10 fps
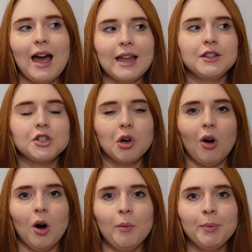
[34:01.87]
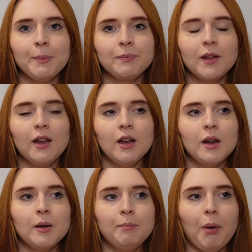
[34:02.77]
and a top,
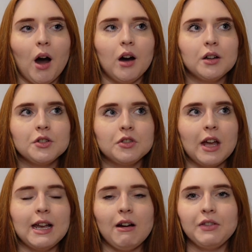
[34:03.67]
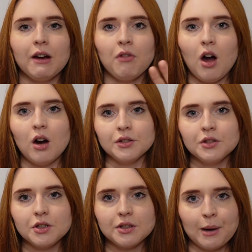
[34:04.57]
but there
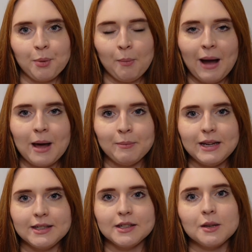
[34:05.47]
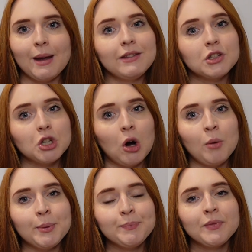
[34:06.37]
aren't separate pattern pieces to make the
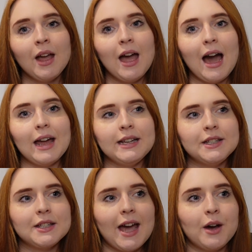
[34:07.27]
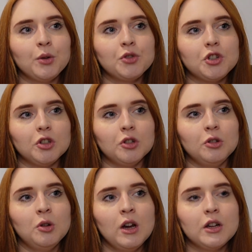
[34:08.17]
top. And it tells
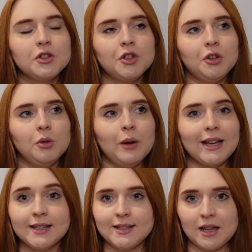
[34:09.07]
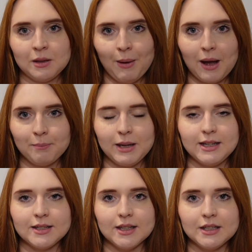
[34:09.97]
you to extend the pattern
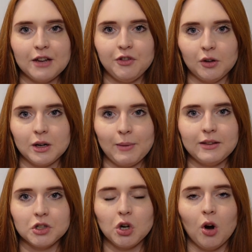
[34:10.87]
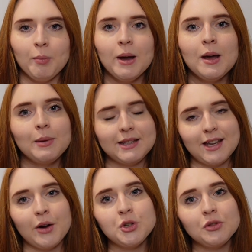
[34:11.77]
pieces if you're going to make the top. But it
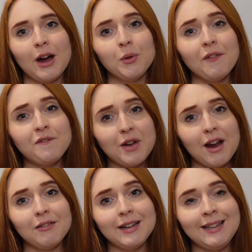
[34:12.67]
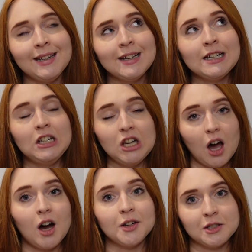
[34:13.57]
tells you that on the very
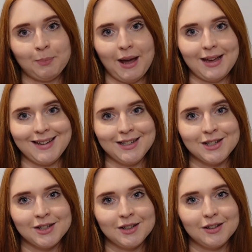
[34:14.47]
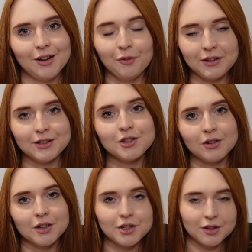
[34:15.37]
last page of the
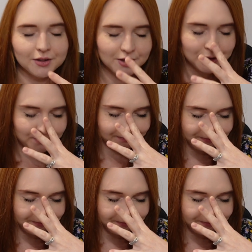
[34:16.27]
instructions.